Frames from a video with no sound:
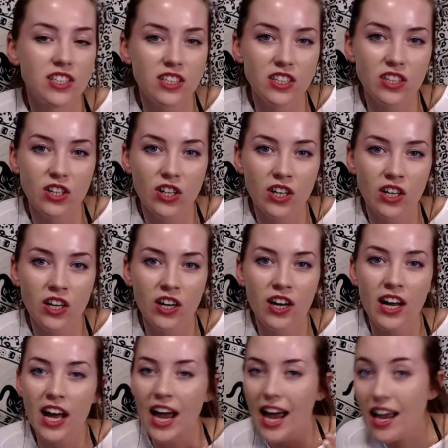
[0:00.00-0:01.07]
in her.
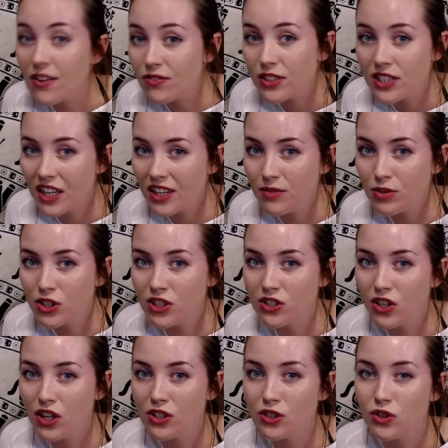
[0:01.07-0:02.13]
Every time she's
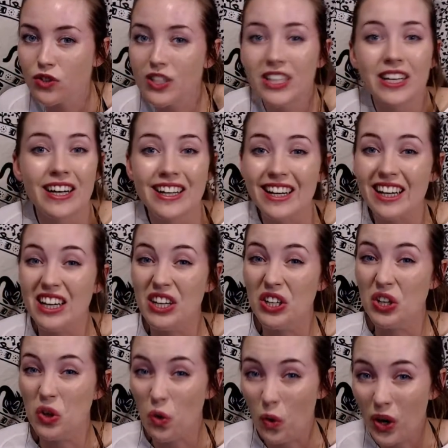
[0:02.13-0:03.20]
on screen, I get
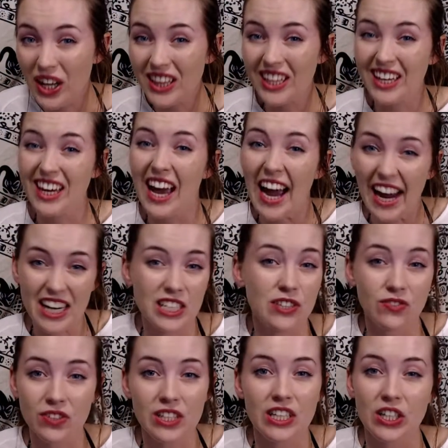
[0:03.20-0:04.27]
annoyed, like
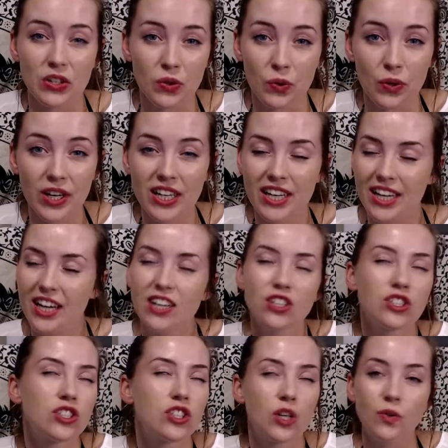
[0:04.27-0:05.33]
actively annoyed. Like, I
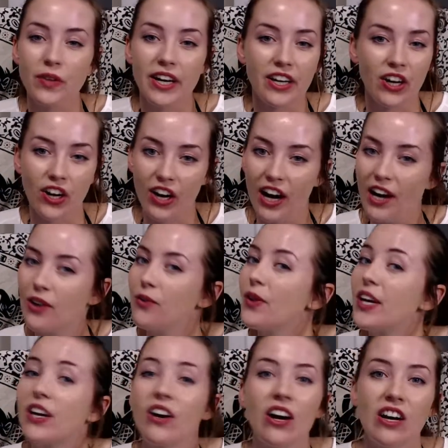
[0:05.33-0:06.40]
just don't like her. I don't
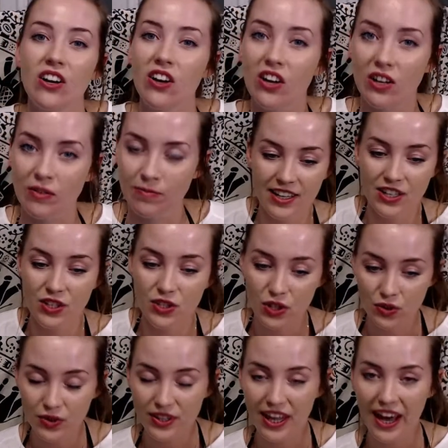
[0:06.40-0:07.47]
like her at all.
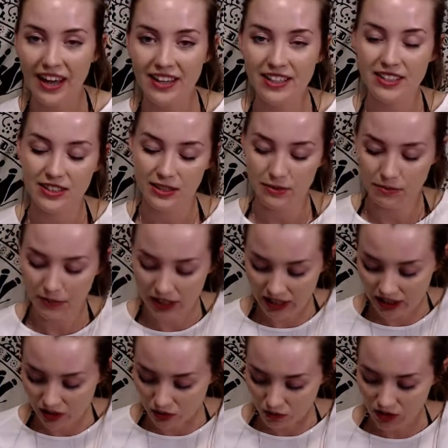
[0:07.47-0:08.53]
So that is the
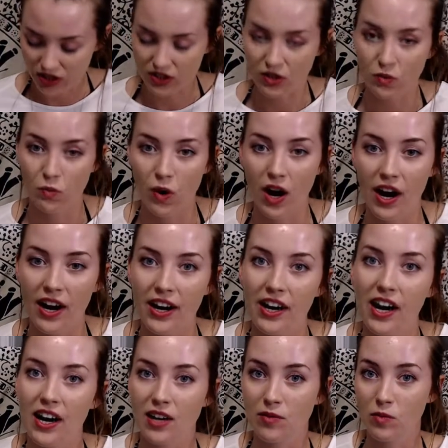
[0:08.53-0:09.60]
main reason why
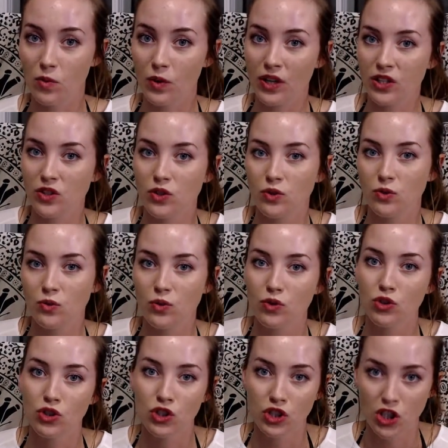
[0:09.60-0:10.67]
I am going to
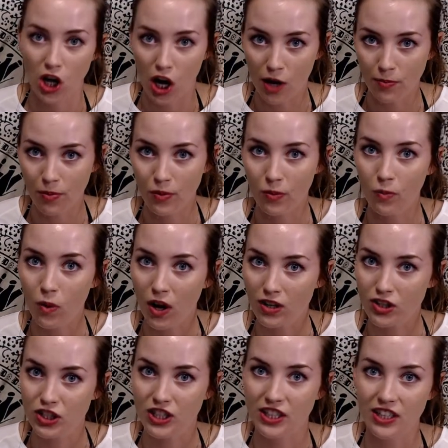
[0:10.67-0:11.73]
stop
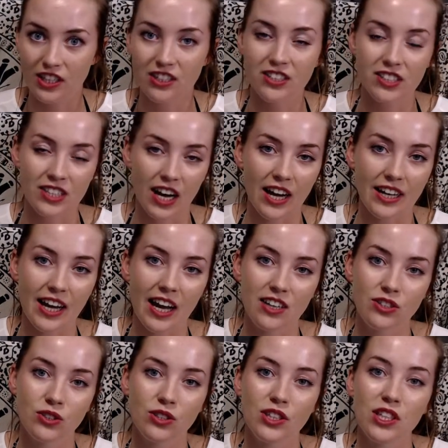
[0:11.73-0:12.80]
watching Sky
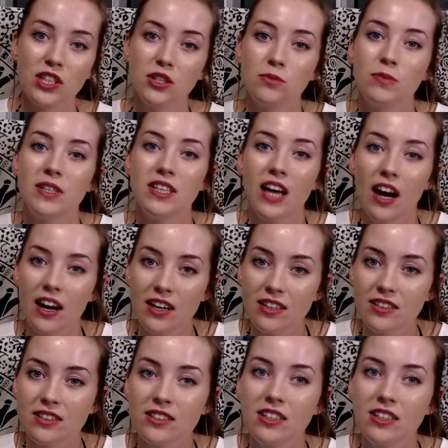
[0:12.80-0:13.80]
Castle, is because